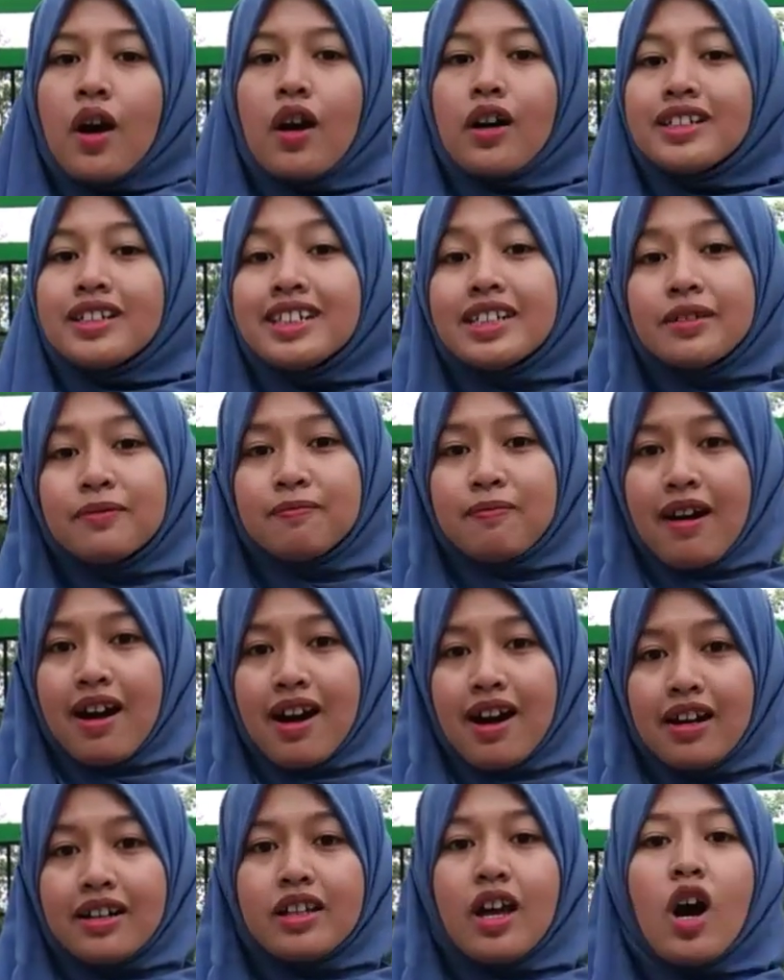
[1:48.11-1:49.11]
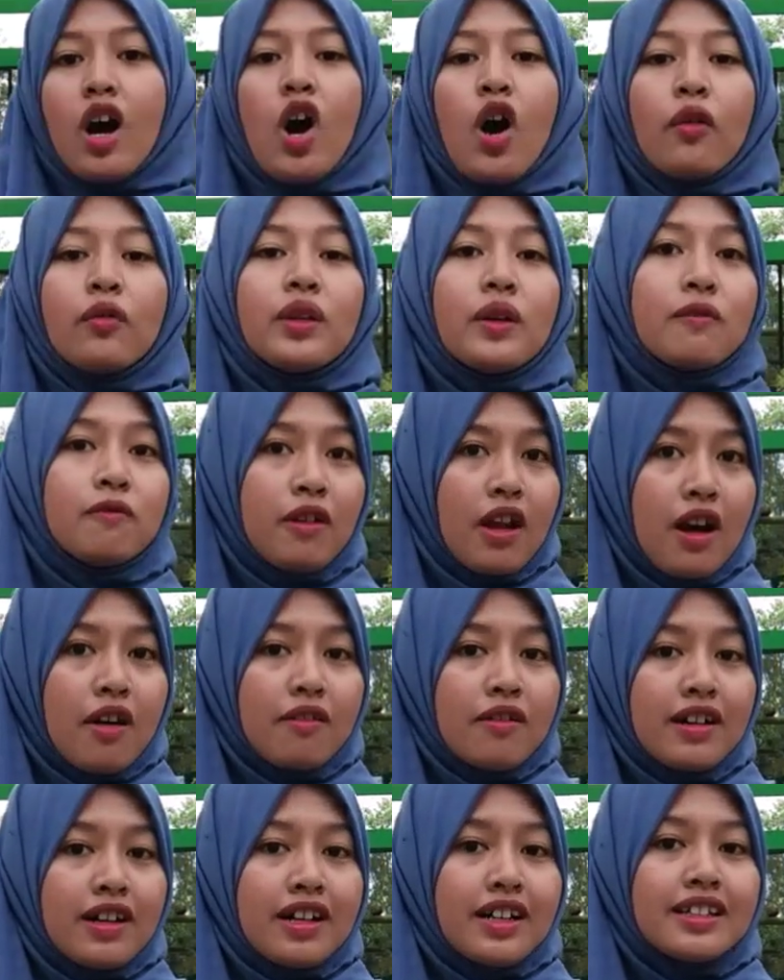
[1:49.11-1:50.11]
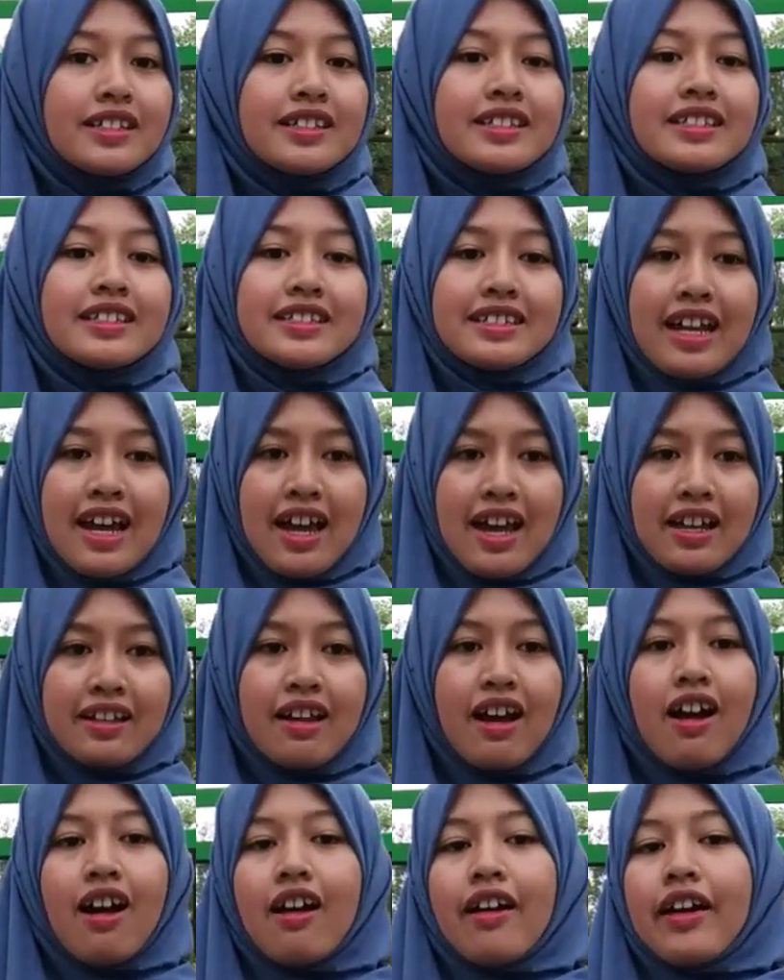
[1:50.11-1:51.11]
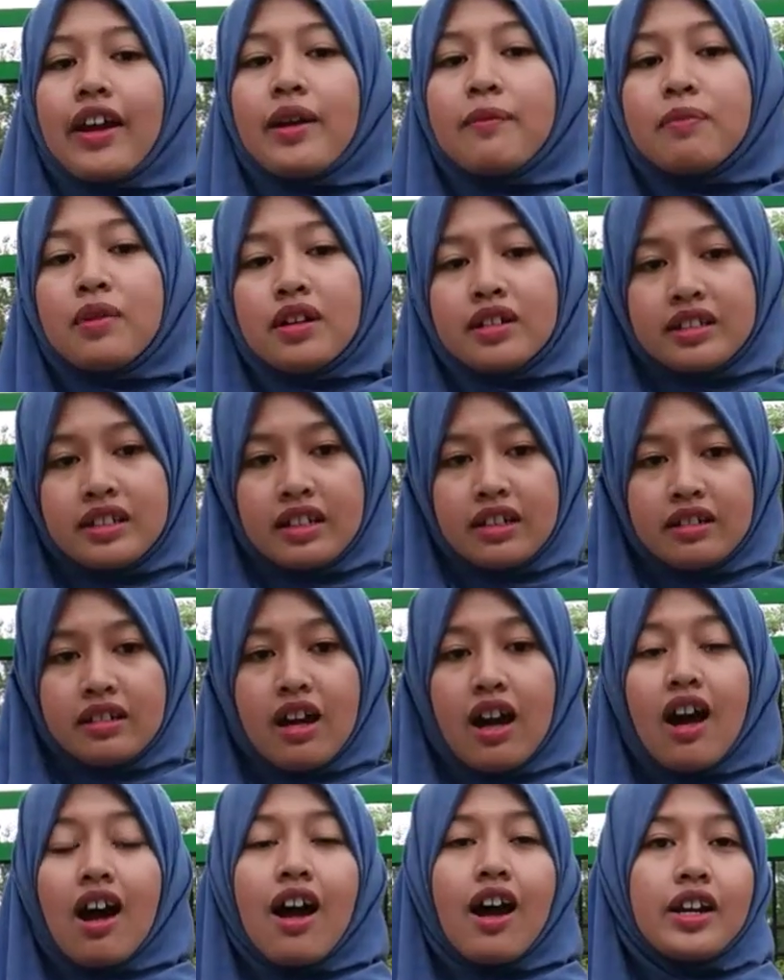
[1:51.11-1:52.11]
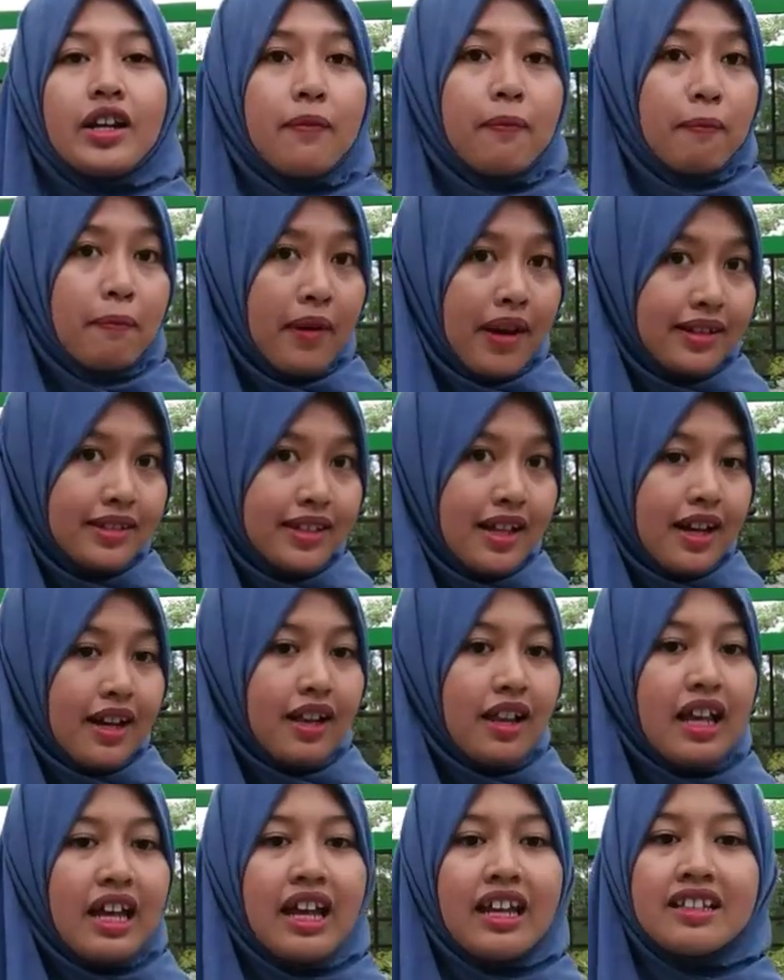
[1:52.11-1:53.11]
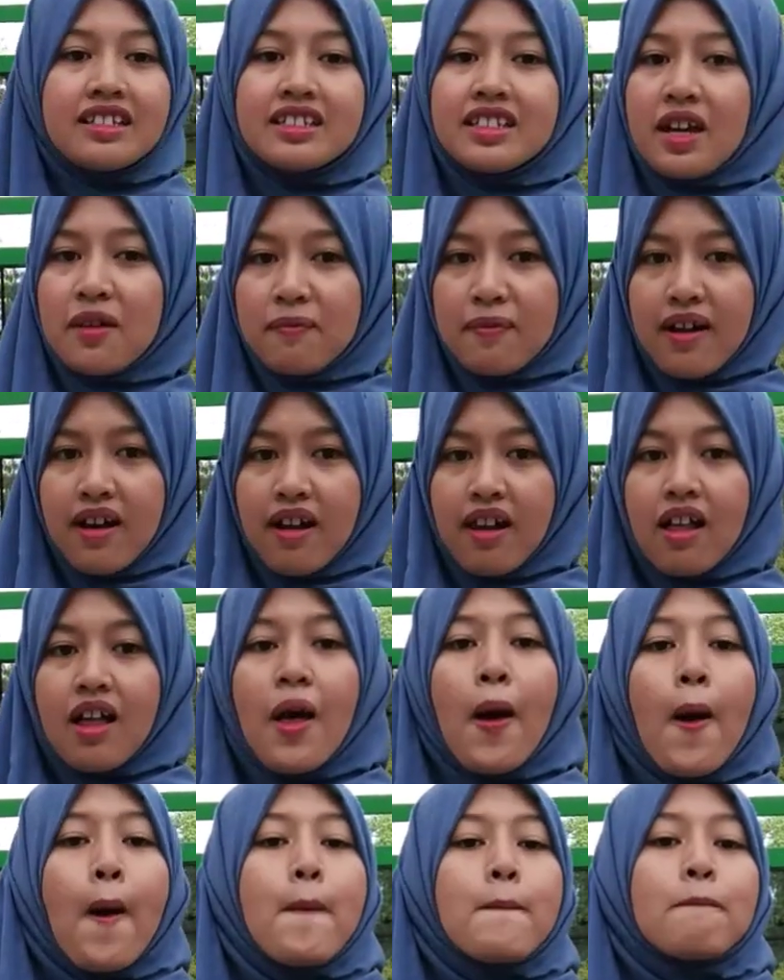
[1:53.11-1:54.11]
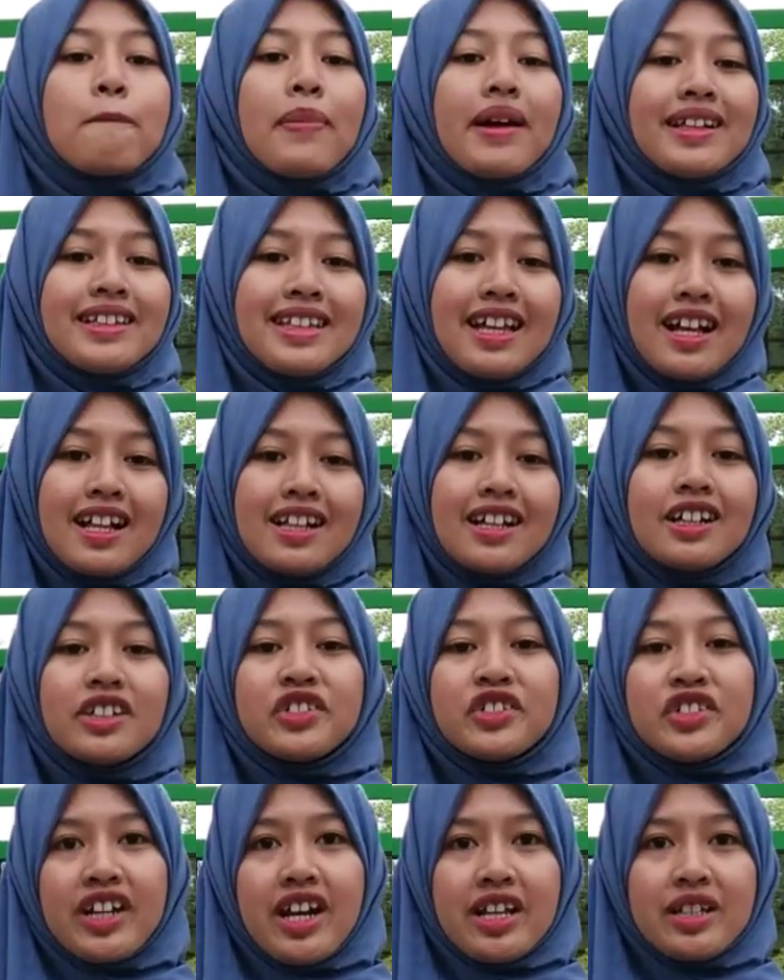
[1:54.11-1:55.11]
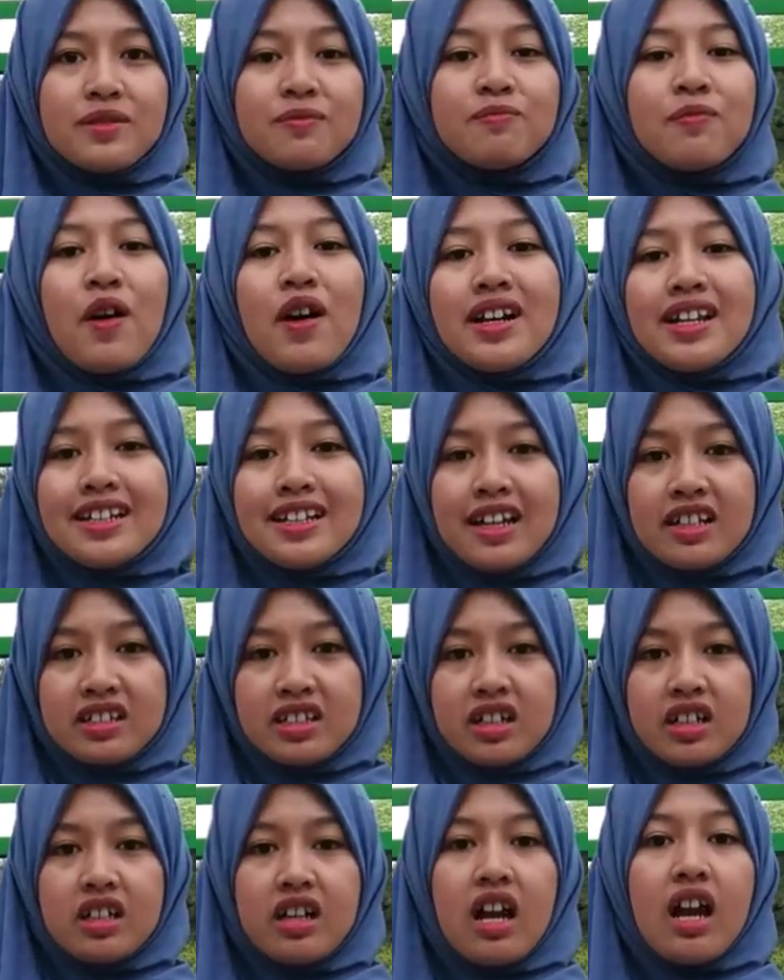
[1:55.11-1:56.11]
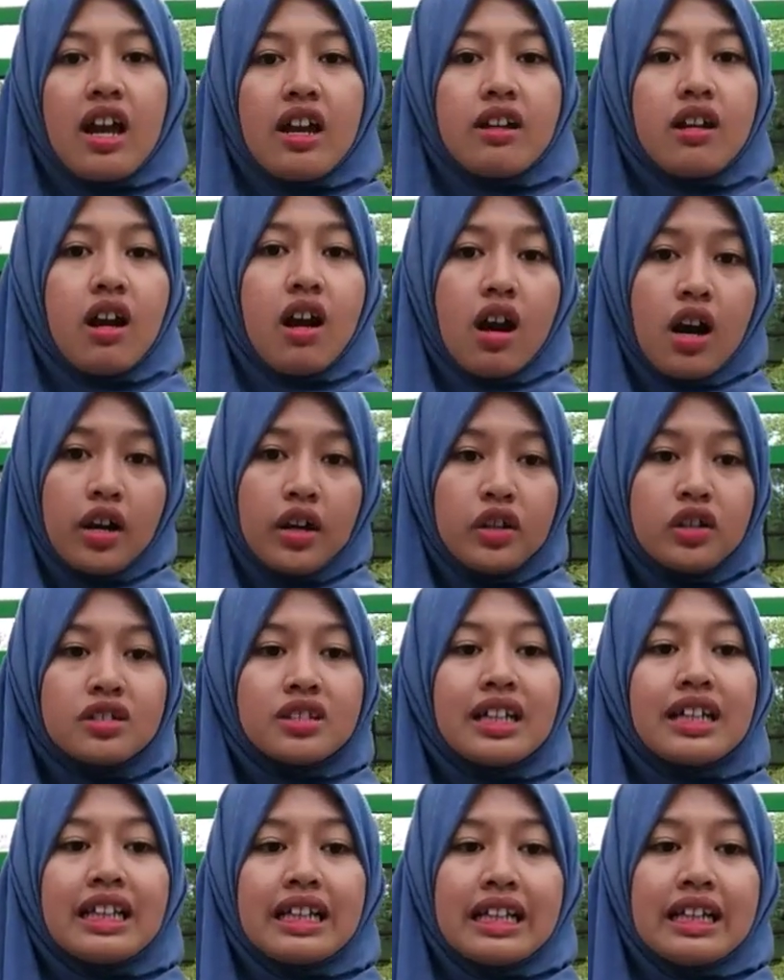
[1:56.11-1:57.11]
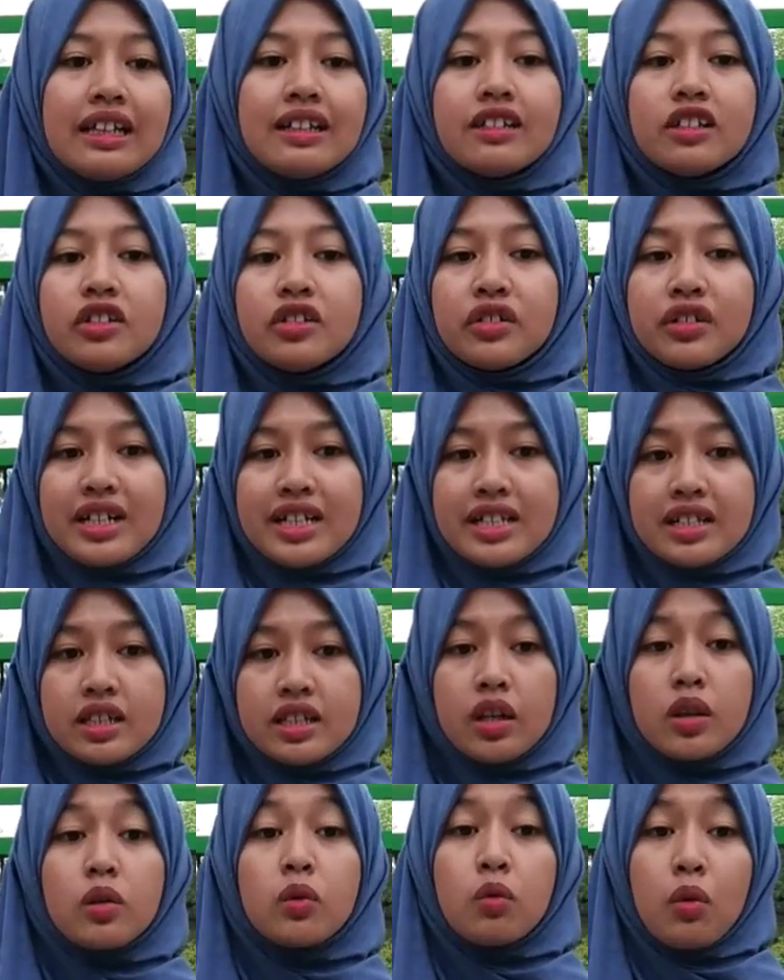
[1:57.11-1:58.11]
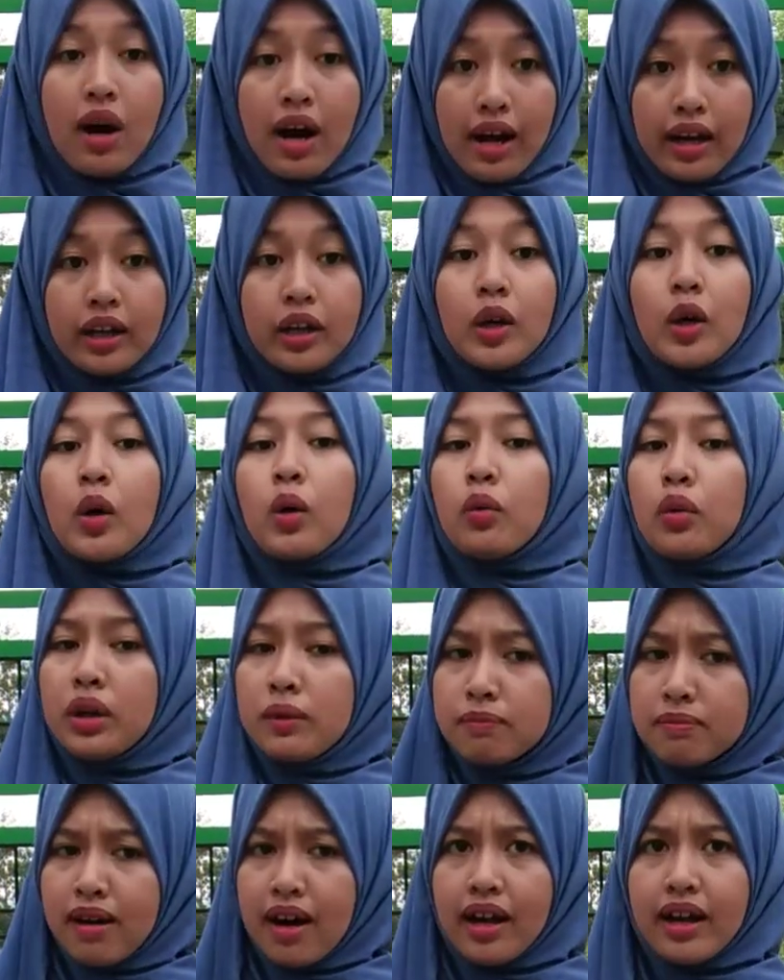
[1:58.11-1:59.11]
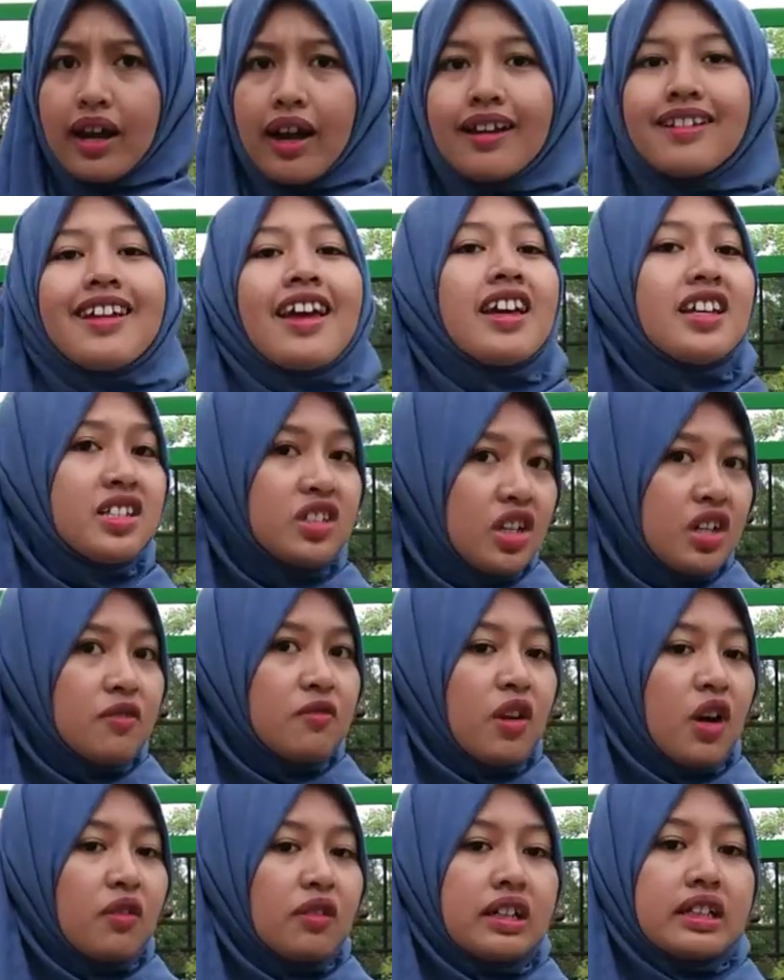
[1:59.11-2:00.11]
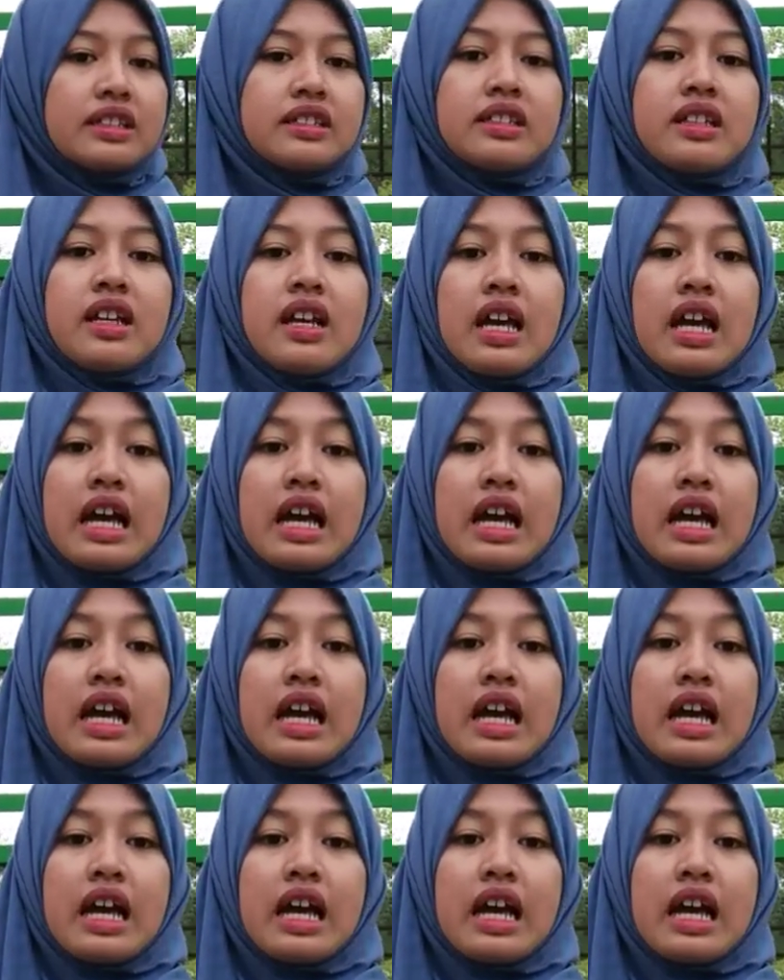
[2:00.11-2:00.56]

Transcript: Other parts of the flower that are important are the petal and sepal. Petal attracts pollinators and are usually the reason why we buy and enjoy flowers.